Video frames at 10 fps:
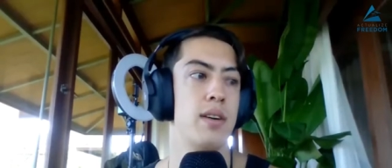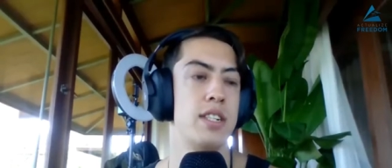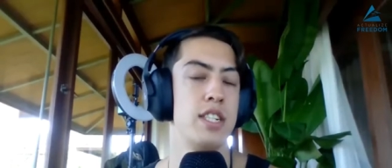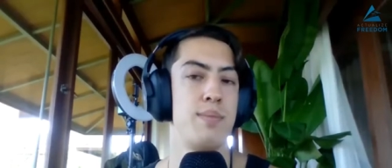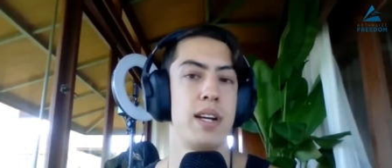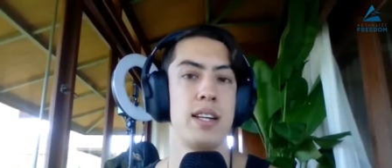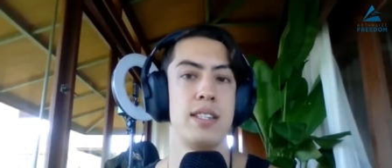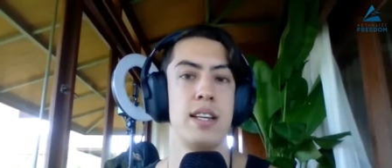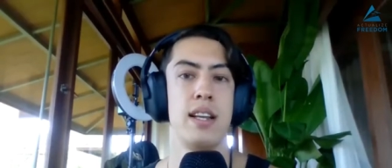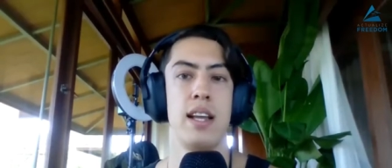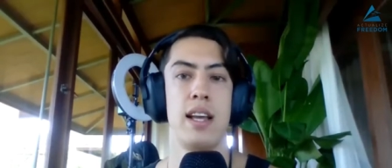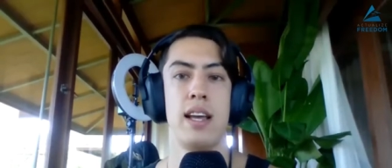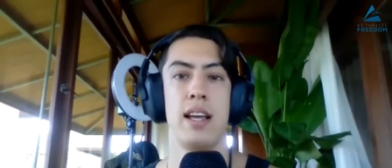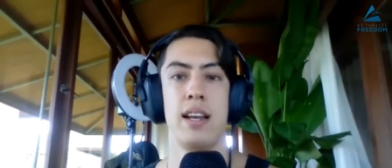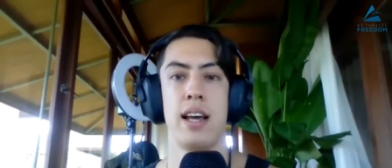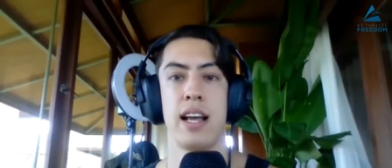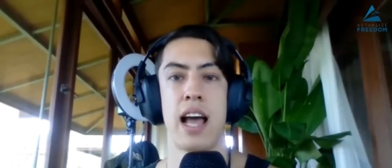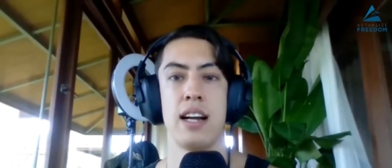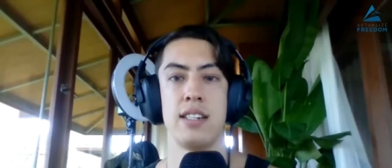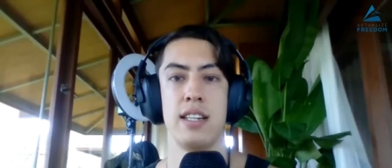just because it like
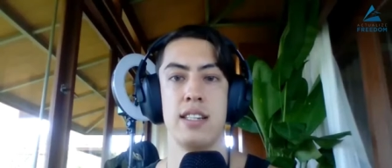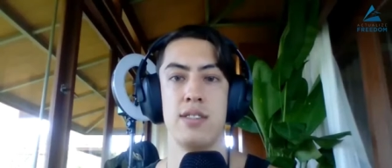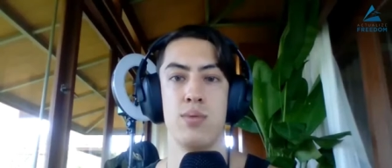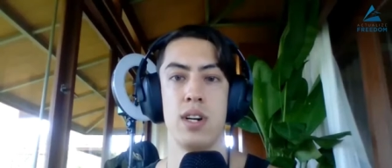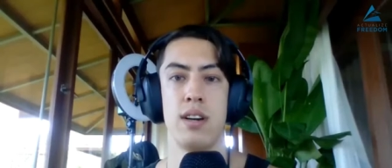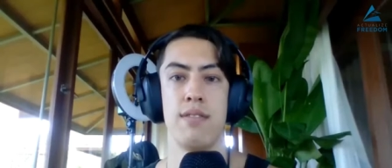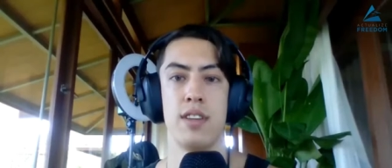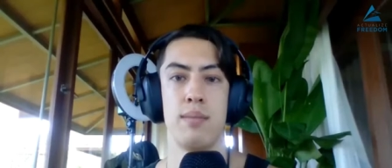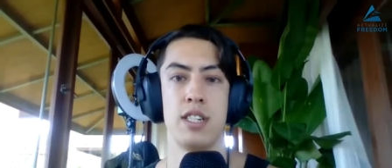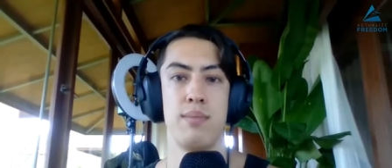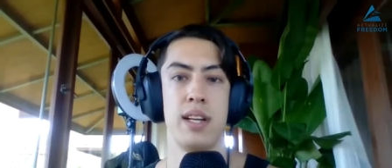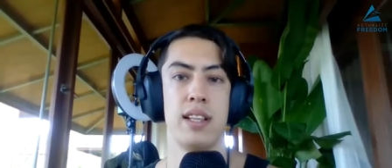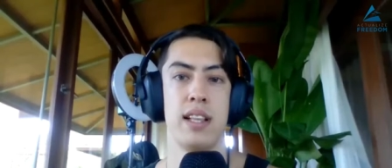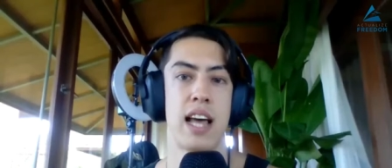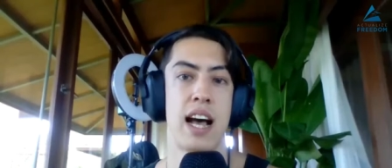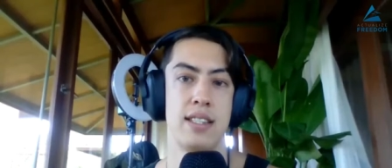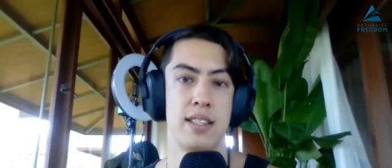actually is working for them doesn't mean that that's